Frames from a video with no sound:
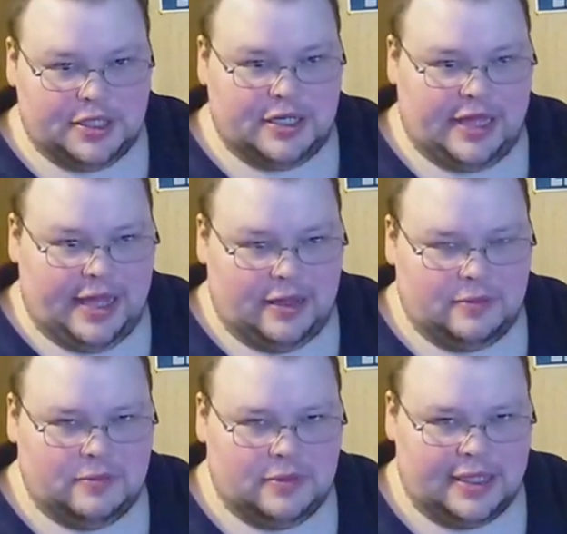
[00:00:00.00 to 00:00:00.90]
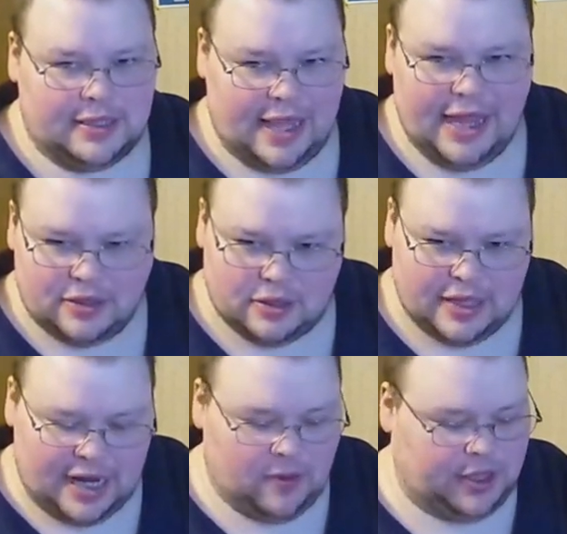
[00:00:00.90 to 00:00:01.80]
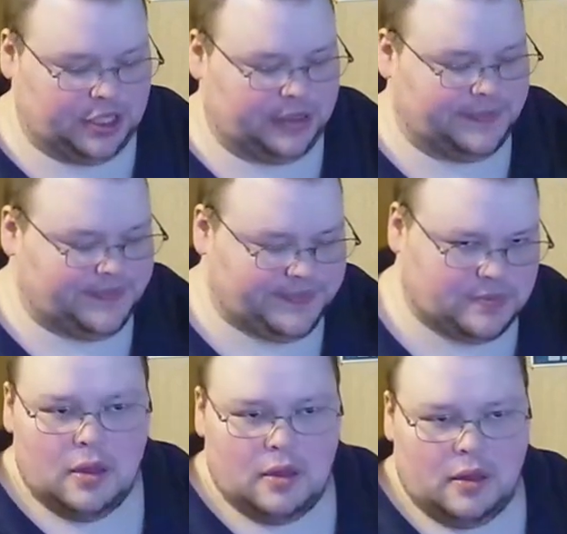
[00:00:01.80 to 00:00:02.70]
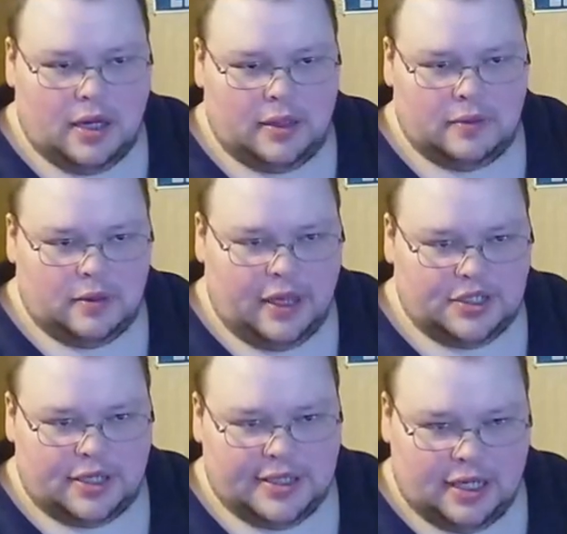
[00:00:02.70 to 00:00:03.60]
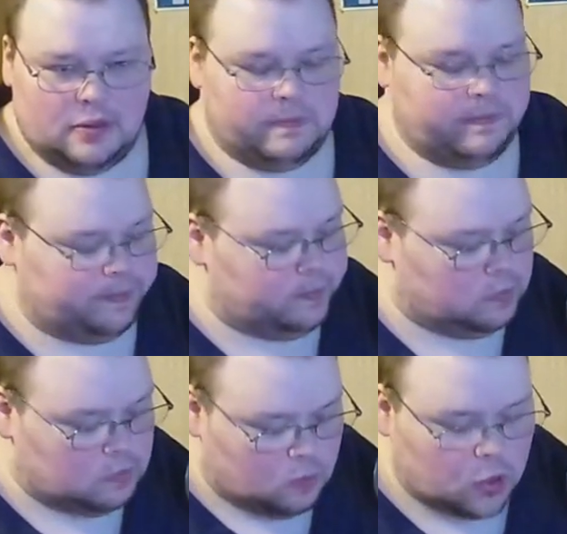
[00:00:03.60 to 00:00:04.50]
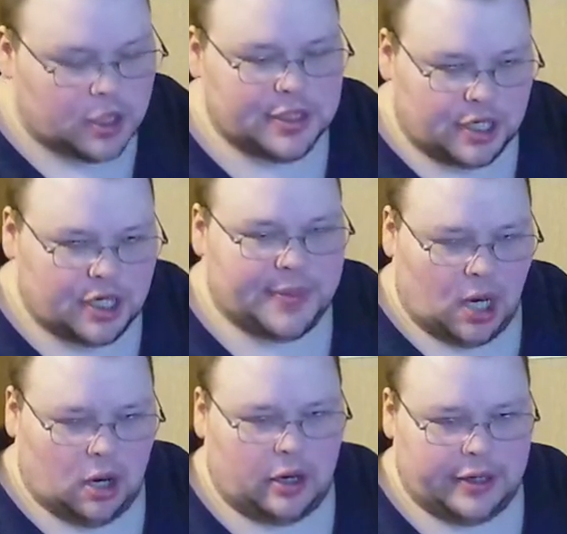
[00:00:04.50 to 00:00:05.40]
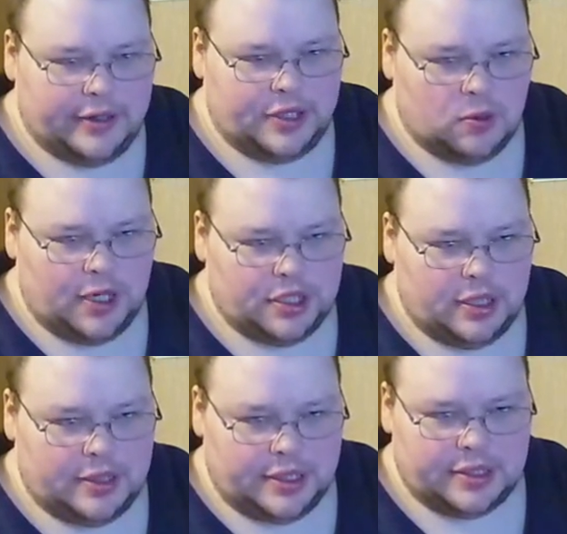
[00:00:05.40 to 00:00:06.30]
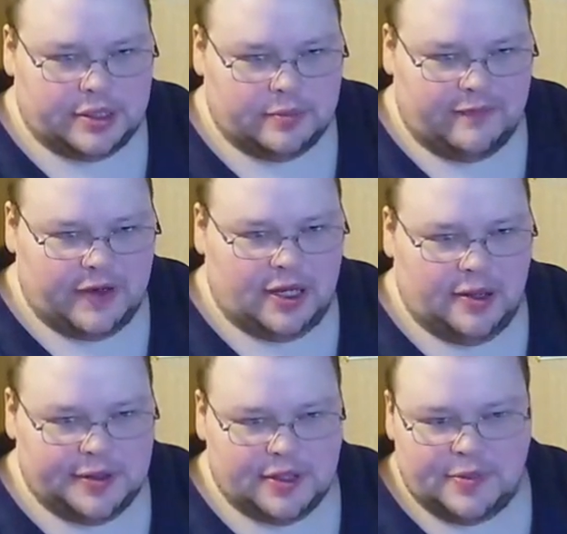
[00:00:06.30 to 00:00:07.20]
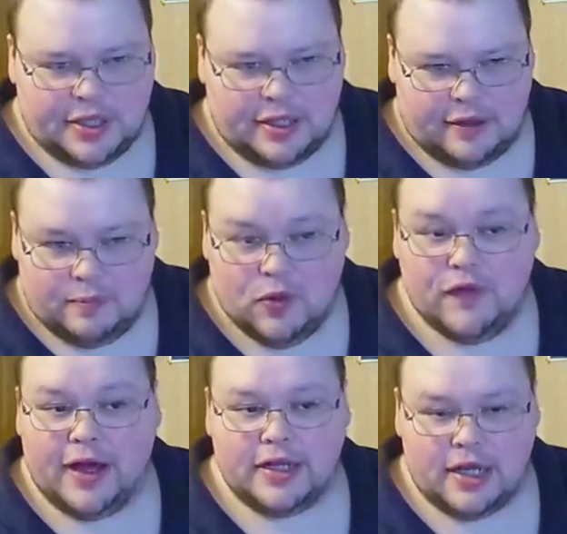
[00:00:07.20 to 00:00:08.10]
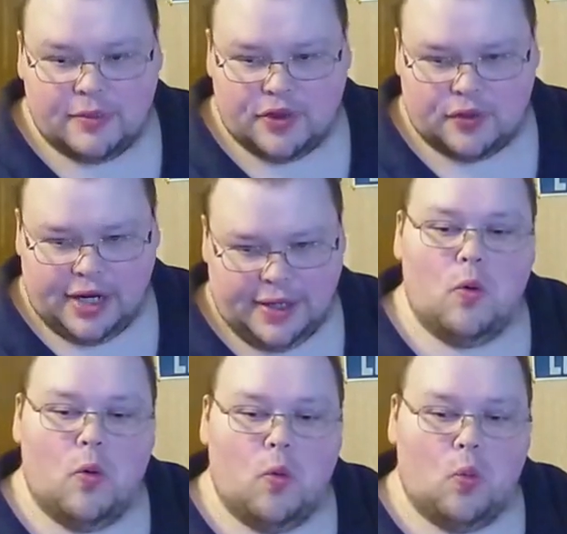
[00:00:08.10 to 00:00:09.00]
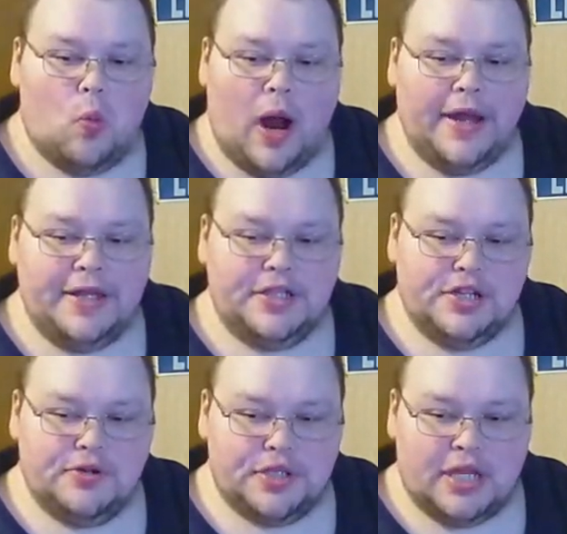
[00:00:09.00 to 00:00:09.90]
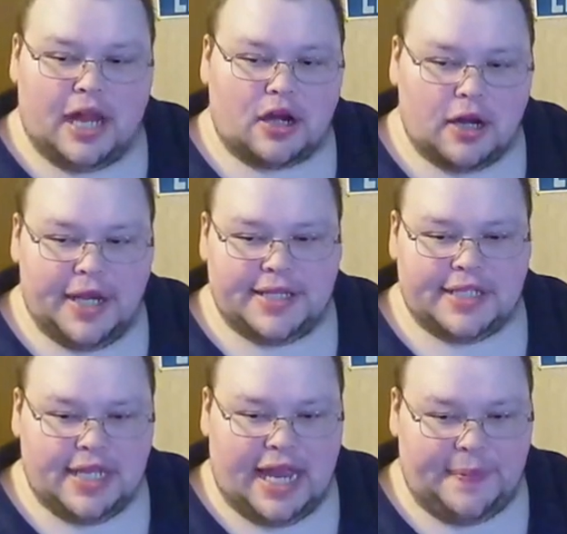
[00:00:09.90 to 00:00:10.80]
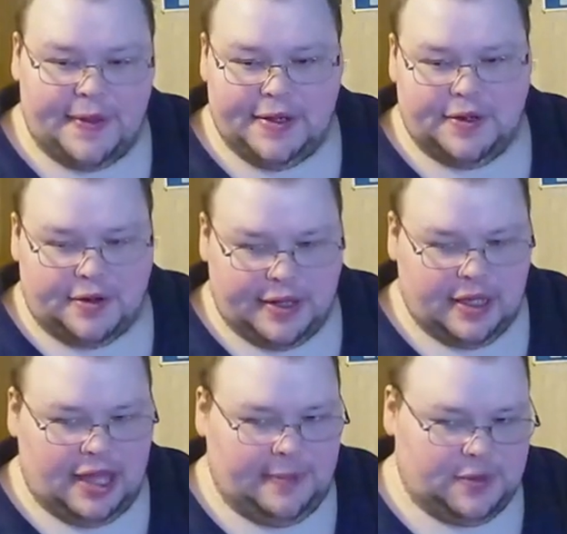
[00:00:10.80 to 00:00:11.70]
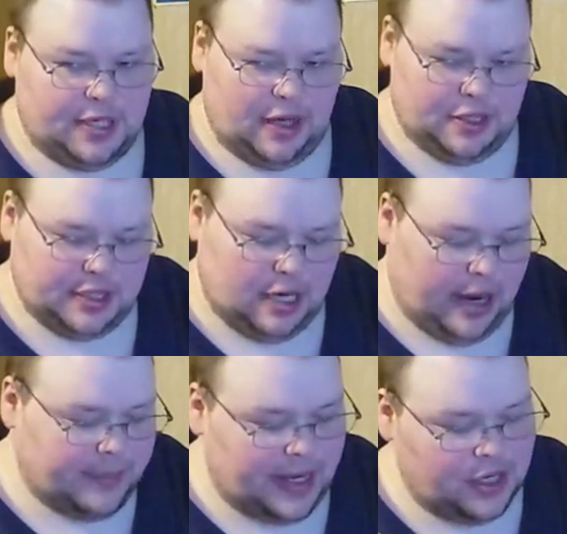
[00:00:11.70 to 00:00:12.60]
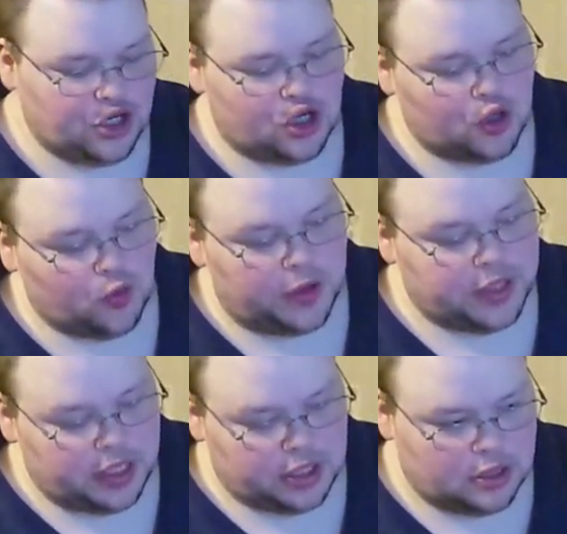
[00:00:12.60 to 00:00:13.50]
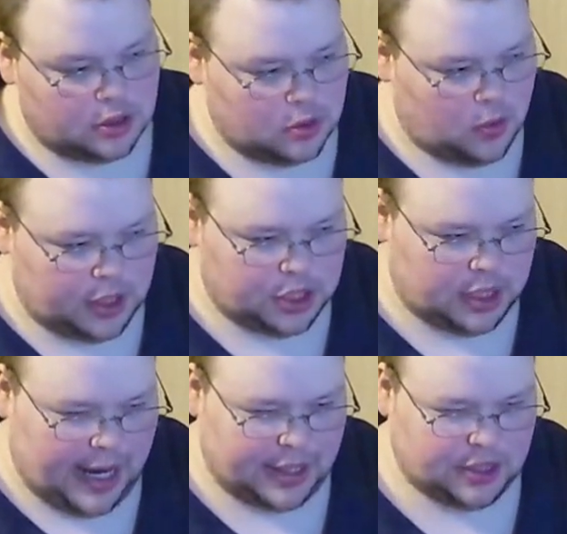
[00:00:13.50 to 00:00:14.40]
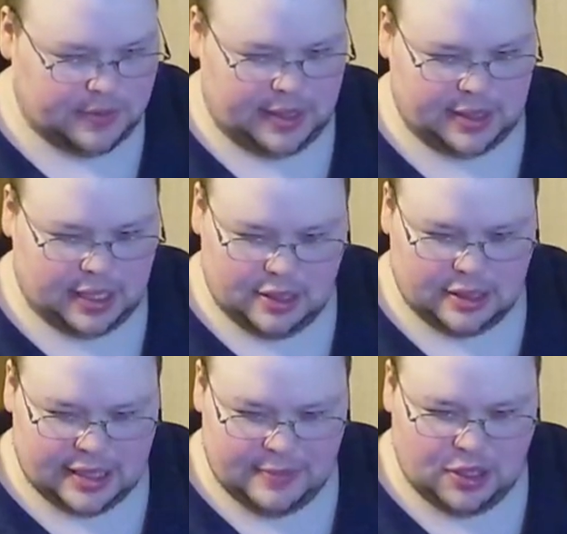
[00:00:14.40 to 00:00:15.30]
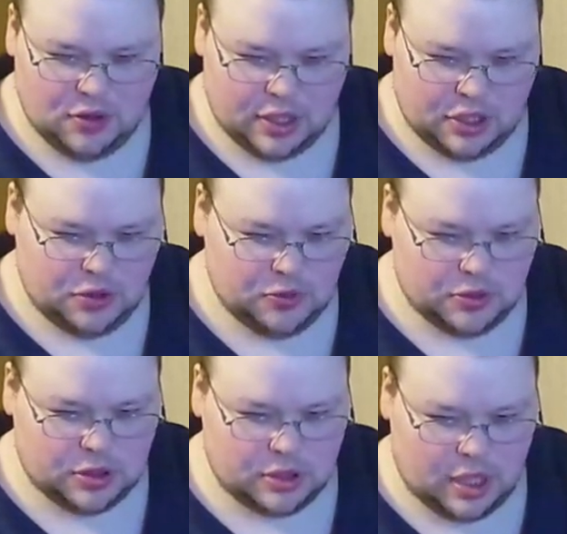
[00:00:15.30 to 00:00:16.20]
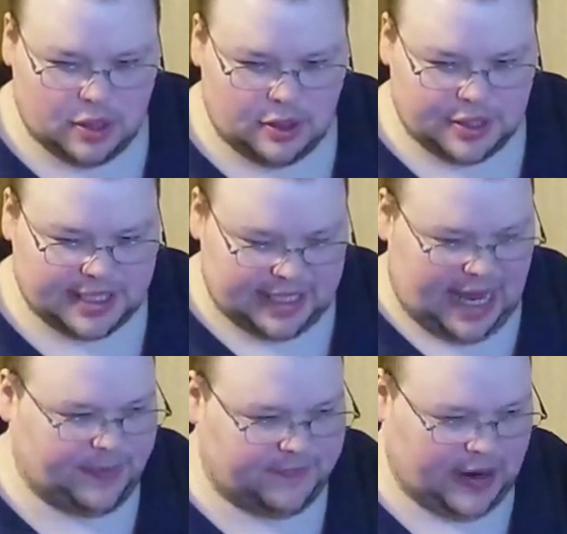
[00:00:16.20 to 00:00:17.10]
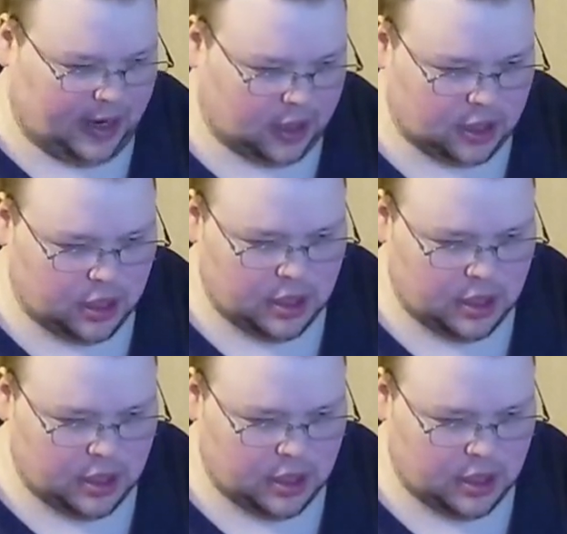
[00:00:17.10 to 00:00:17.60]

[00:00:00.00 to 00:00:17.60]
to that. That's the answer to that question. Uh, as you can tell, words are going to be hard in this question in this video. So I'm just going to move on to number three. Why didn't you use Docker as Snap in your GitLab challenge? Now, I'm not sure what this question actually means. Can, does that mean you can use, there's a Snap of Docker?